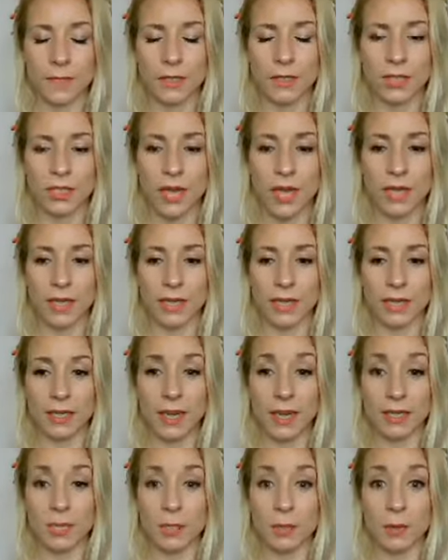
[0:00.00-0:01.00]
Jane, can
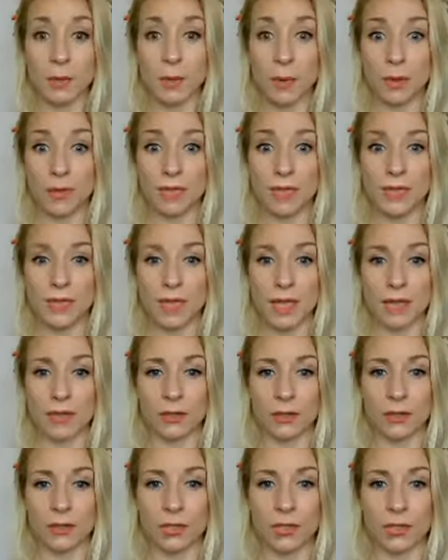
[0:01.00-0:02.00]
I do a body scan
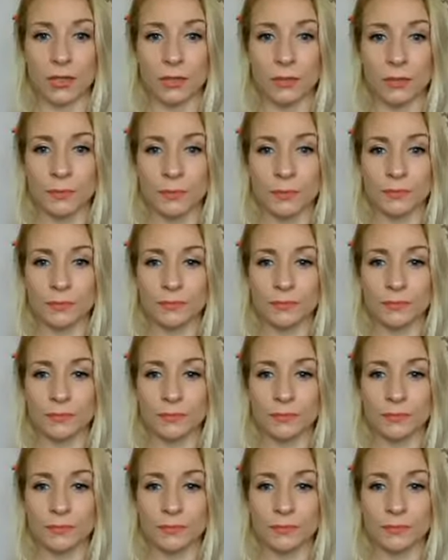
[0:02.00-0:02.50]
on you?